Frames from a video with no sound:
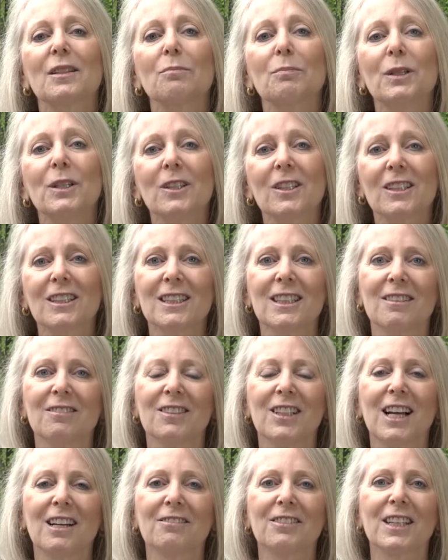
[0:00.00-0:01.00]
The miracle of
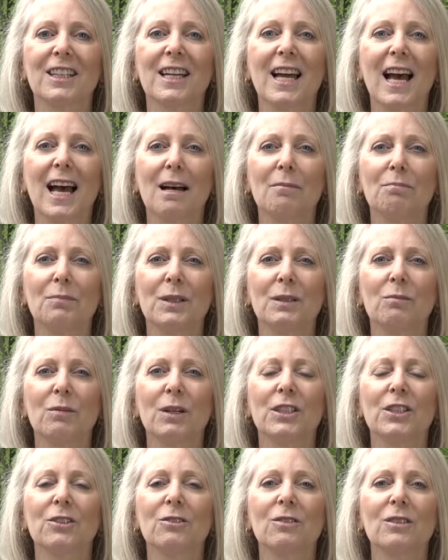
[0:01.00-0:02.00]
love can happen
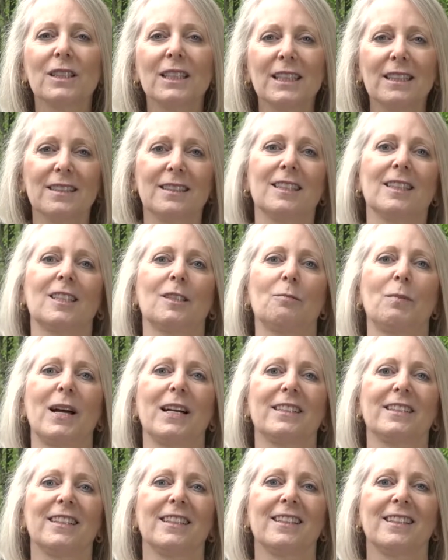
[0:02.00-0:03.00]
when you least
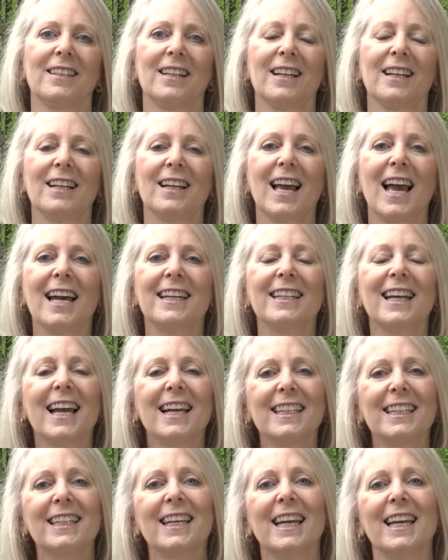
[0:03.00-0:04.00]
expect it, at
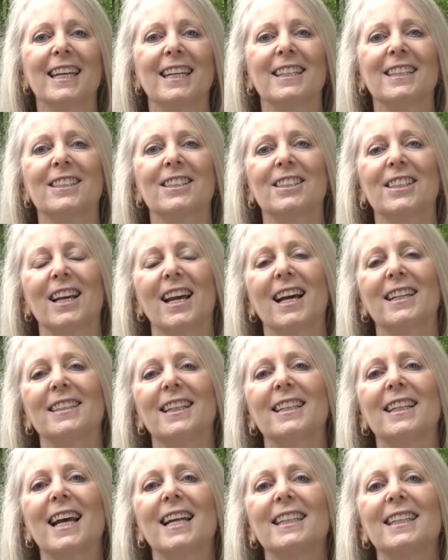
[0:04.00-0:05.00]
any age and
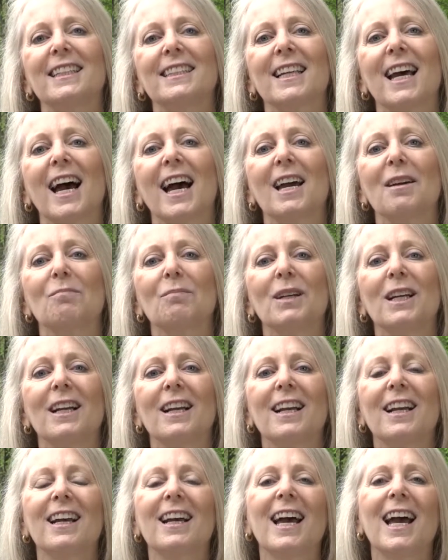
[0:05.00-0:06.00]
at any time.
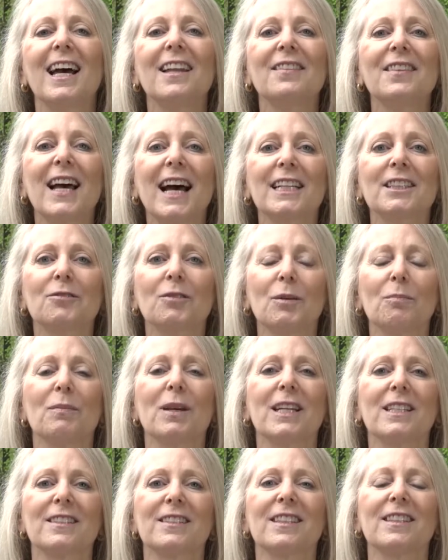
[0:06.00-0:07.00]
And that's what
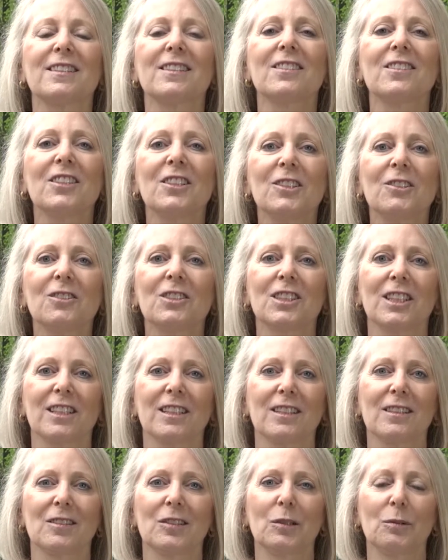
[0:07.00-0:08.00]
makes this new
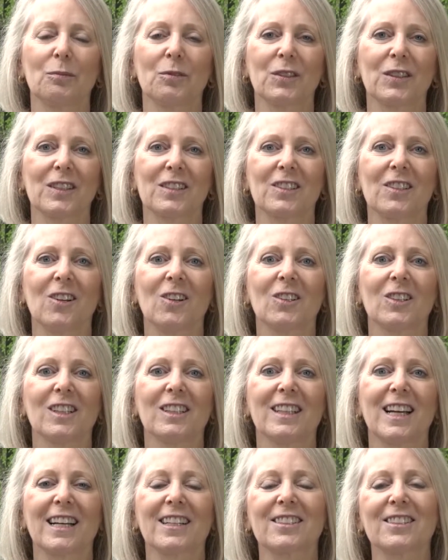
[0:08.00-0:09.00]
Chicken Soup for the Soul
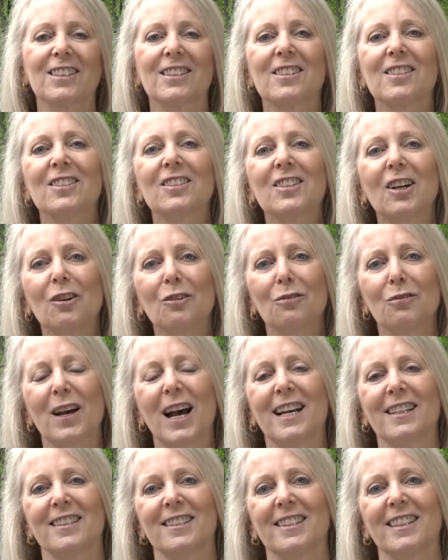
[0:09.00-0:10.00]
collection so
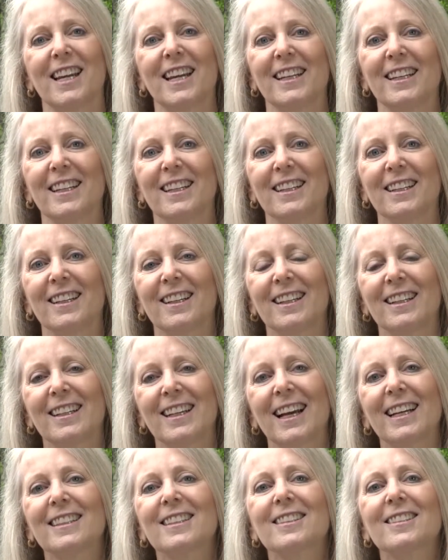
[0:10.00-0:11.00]
fascinating
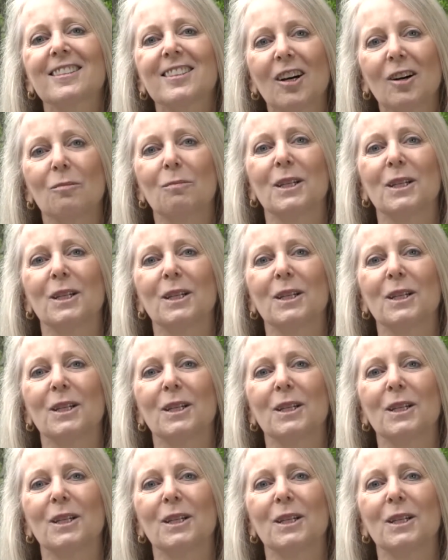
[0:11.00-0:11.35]
and so